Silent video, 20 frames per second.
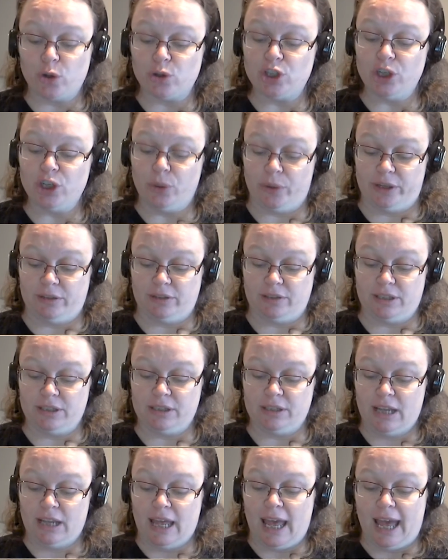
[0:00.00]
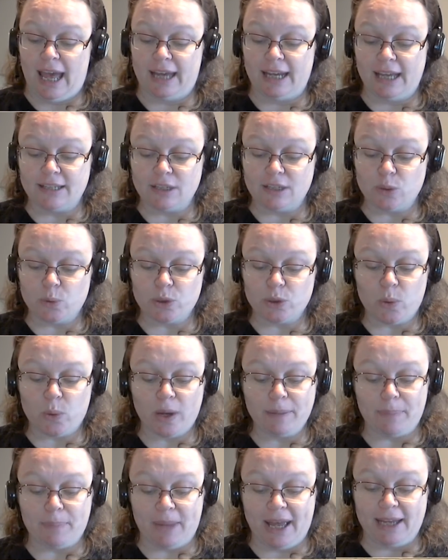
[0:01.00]
she oiled it, and as it was
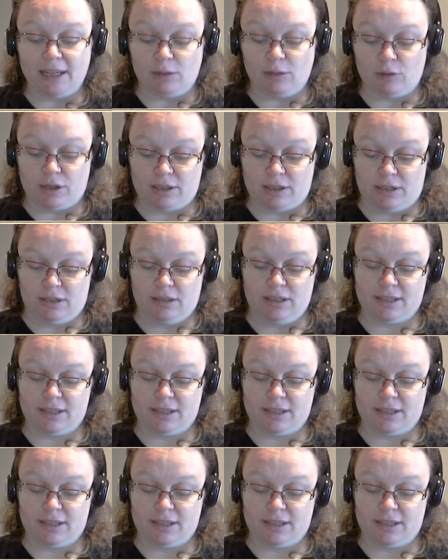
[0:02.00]
quite badly rusted,